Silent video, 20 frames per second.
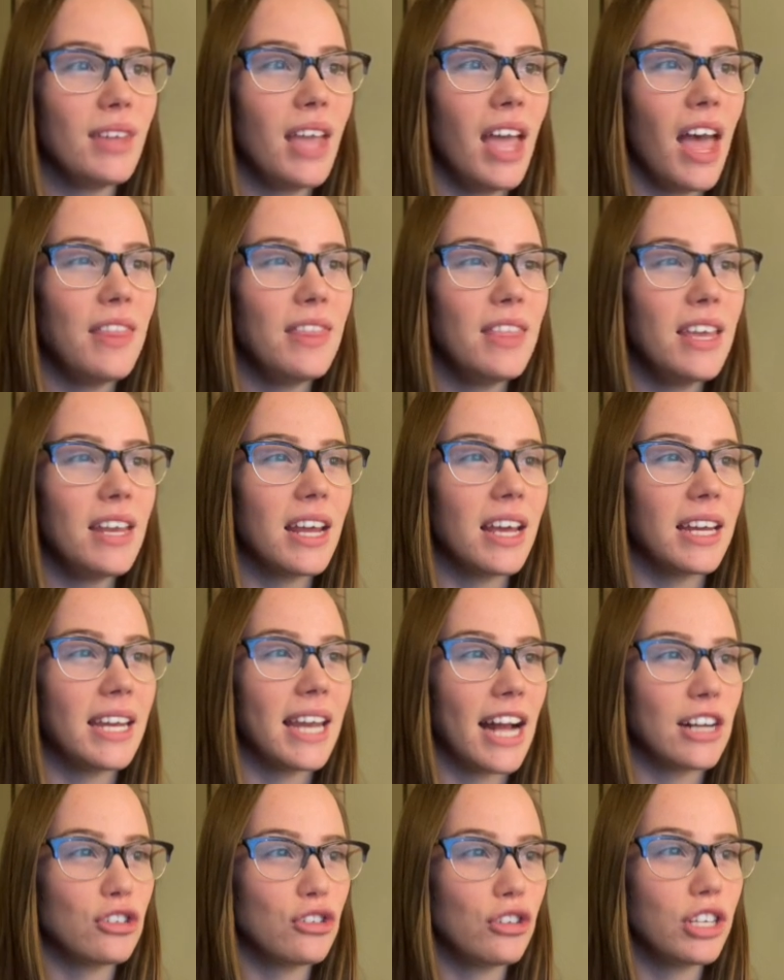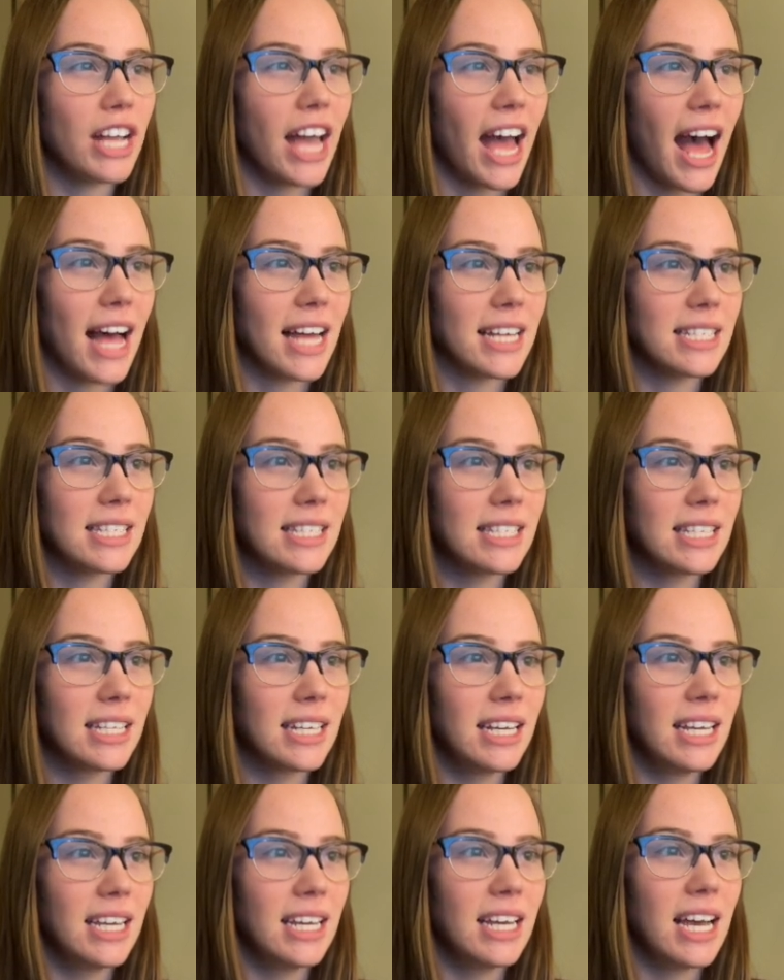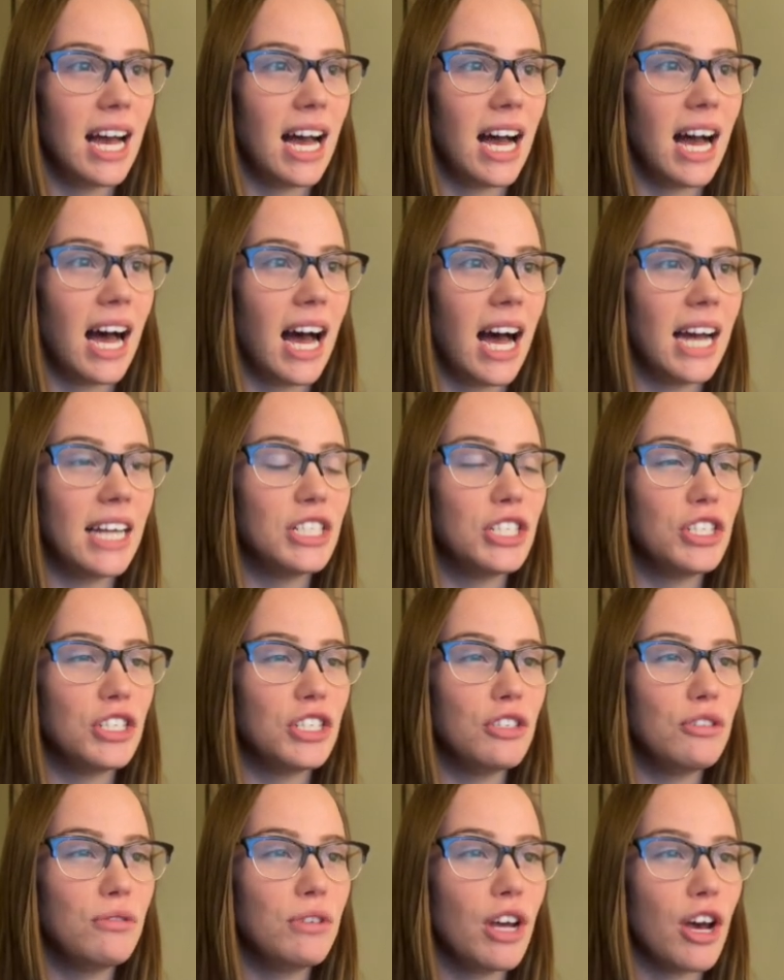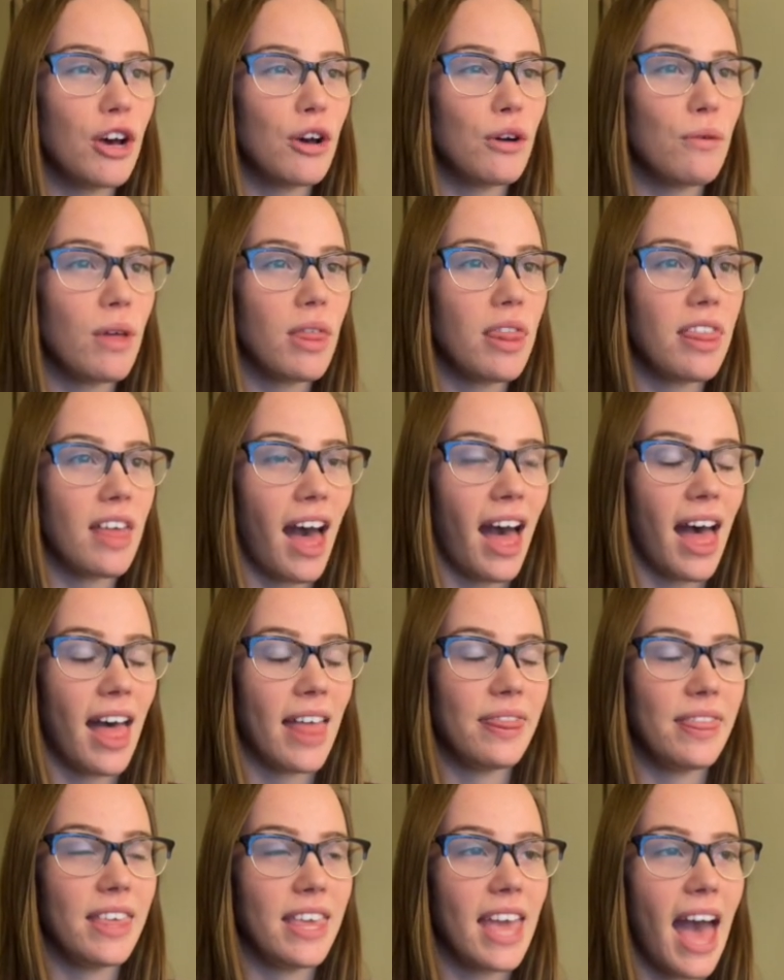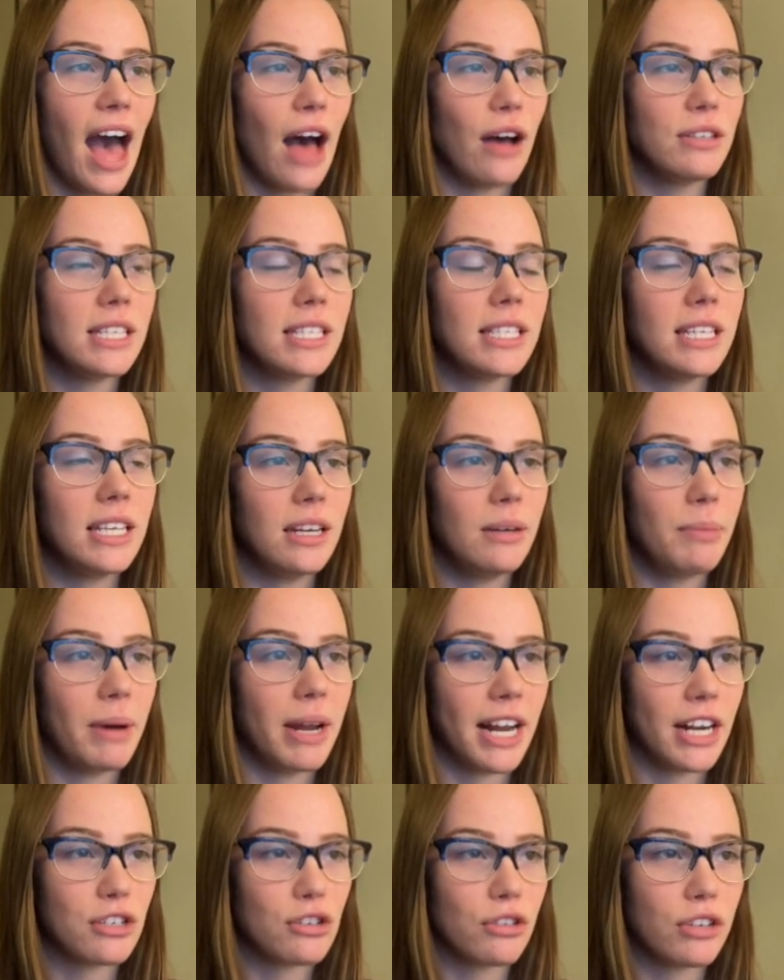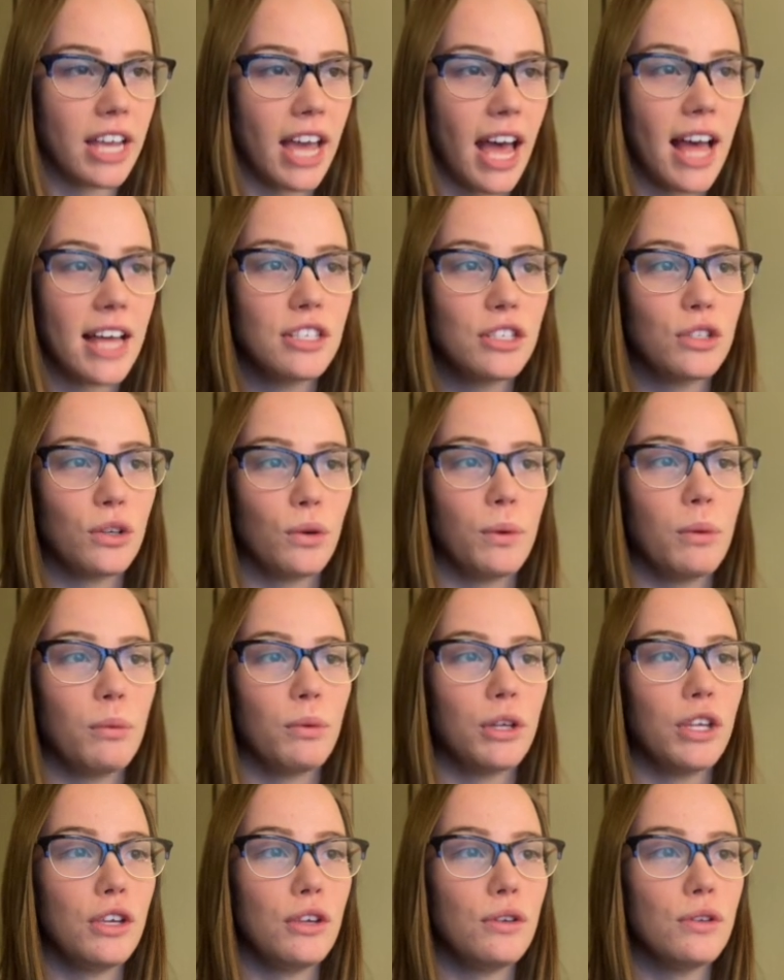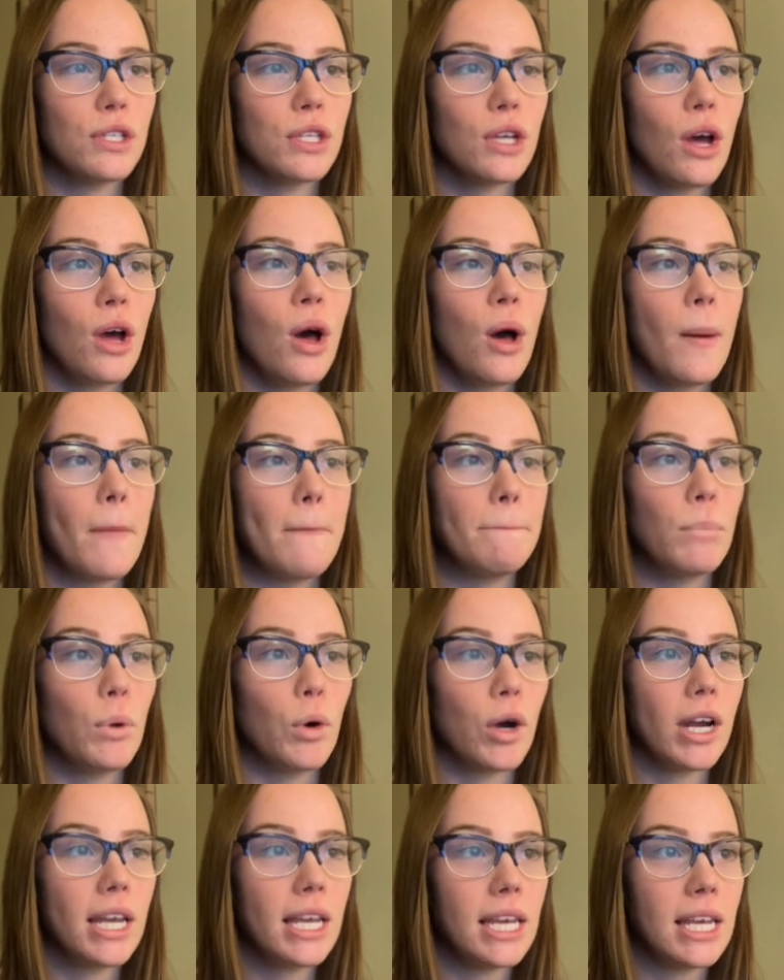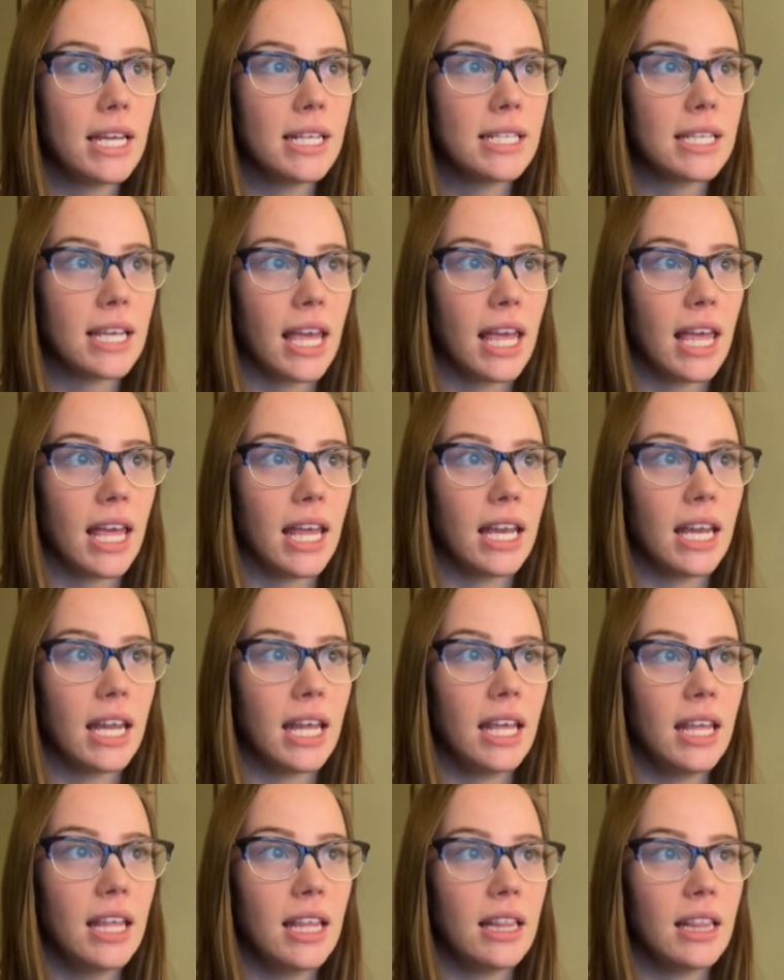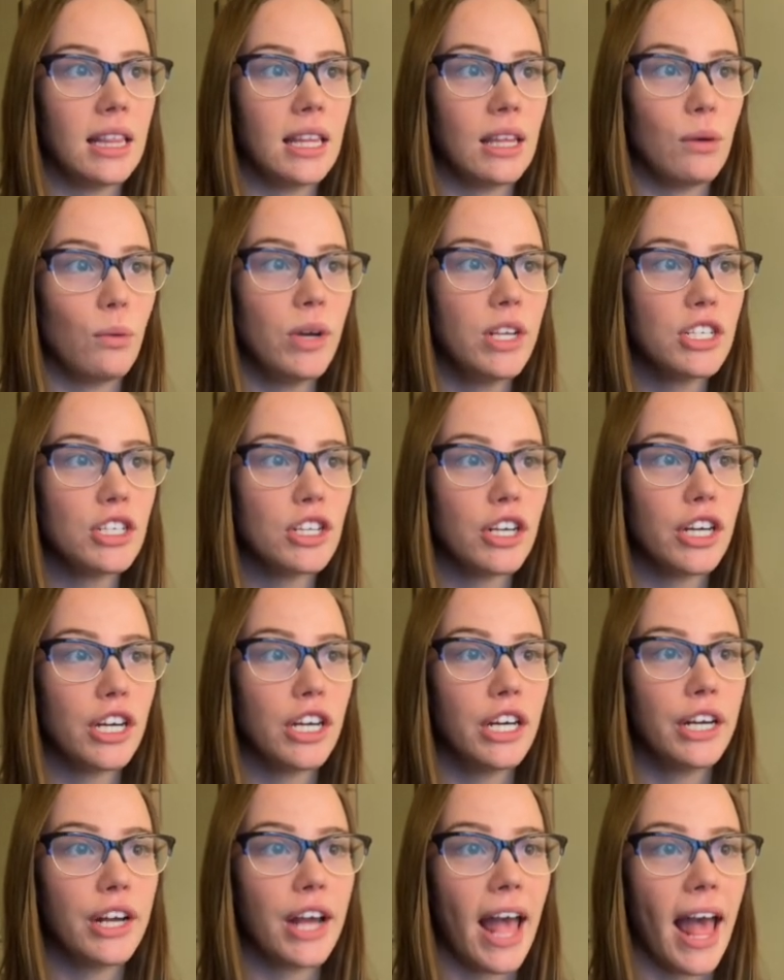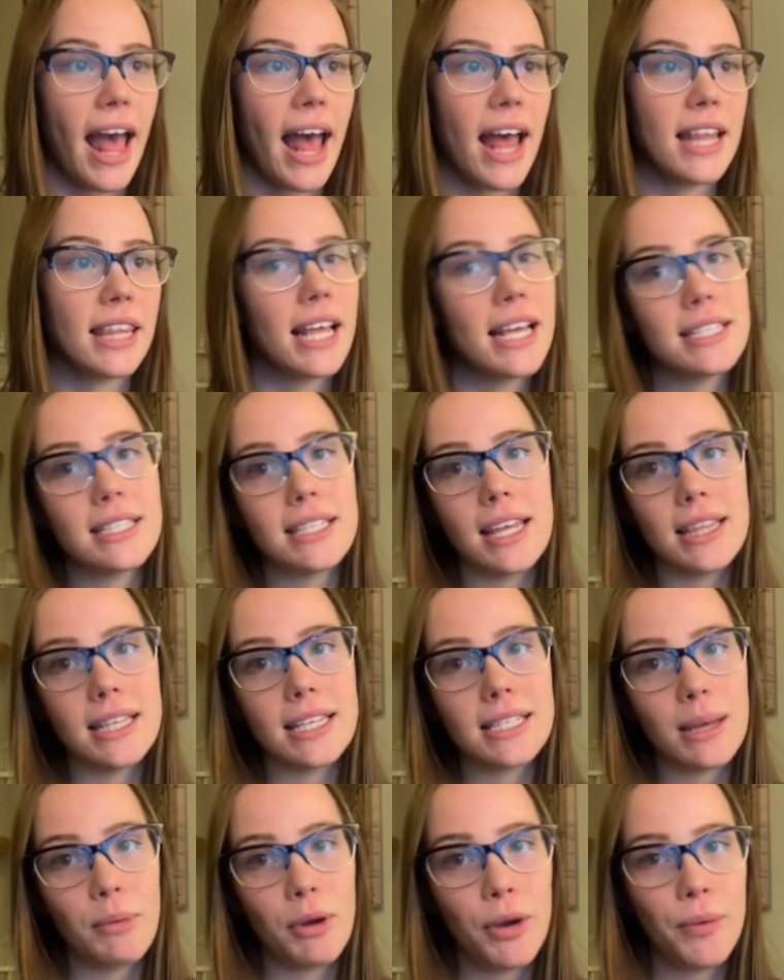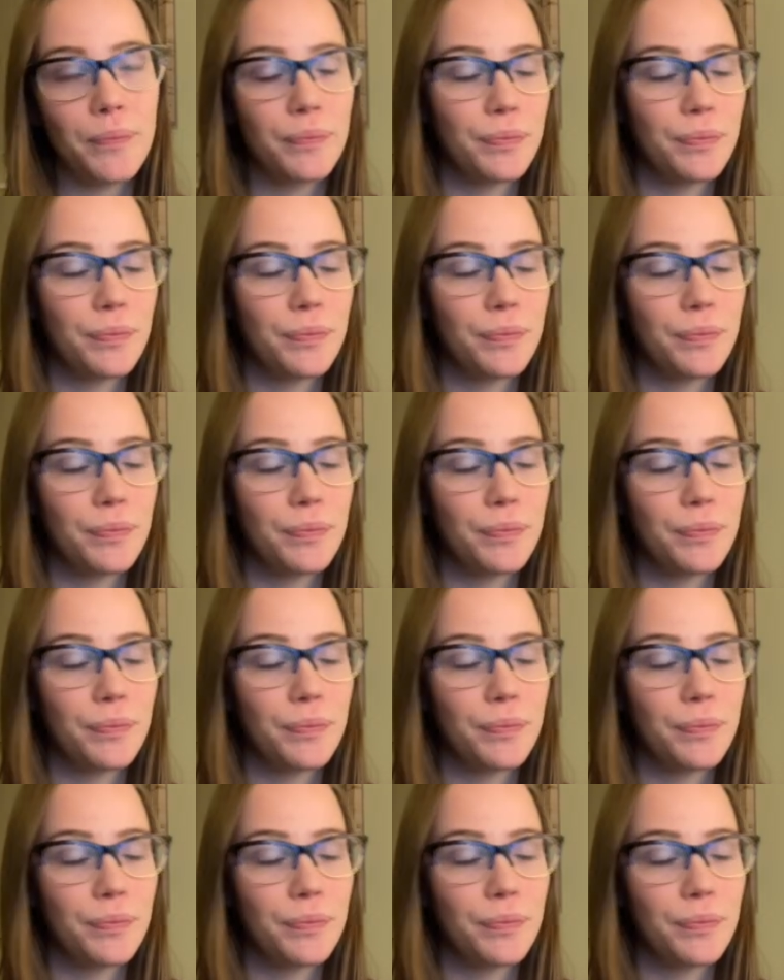then natural gas, I do know that the house is heated by natural gas, so we will use more heat in the winter and less in the summer.